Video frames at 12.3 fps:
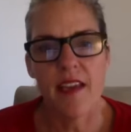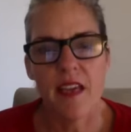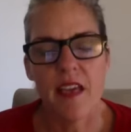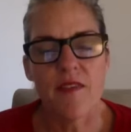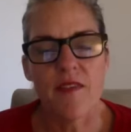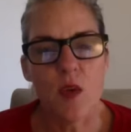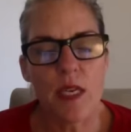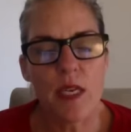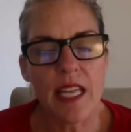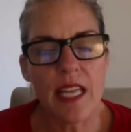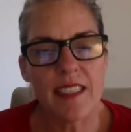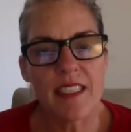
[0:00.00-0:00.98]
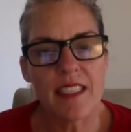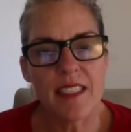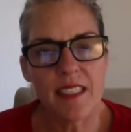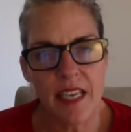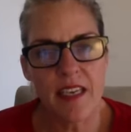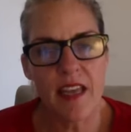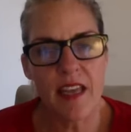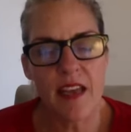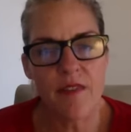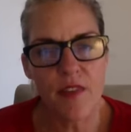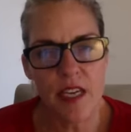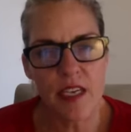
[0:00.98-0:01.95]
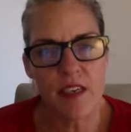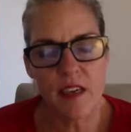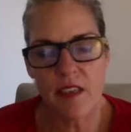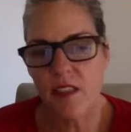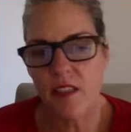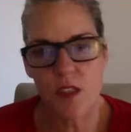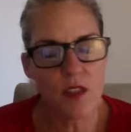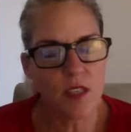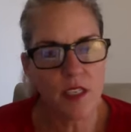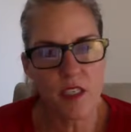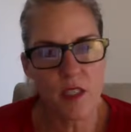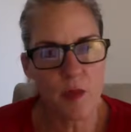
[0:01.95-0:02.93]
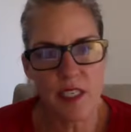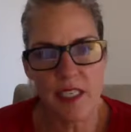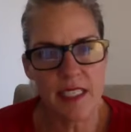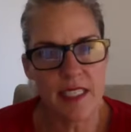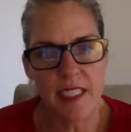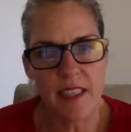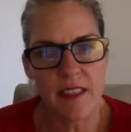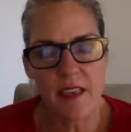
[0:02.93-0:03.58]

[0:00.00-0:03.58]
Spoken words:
If you would like to send a free card so you can experience it,